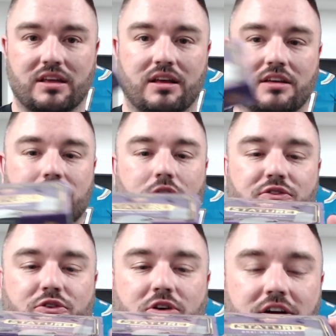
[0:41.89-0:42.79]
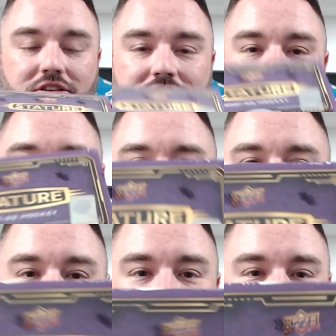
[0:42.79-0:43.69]
So for 175
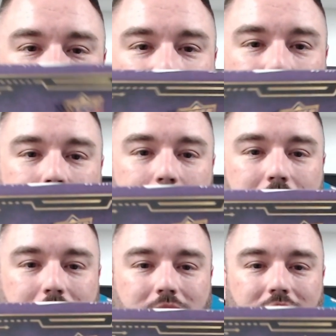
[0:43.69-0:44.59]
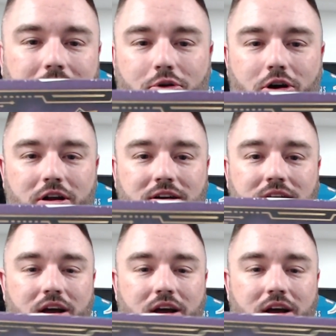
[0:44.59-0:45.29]
dollars, this seems to be the uh, product.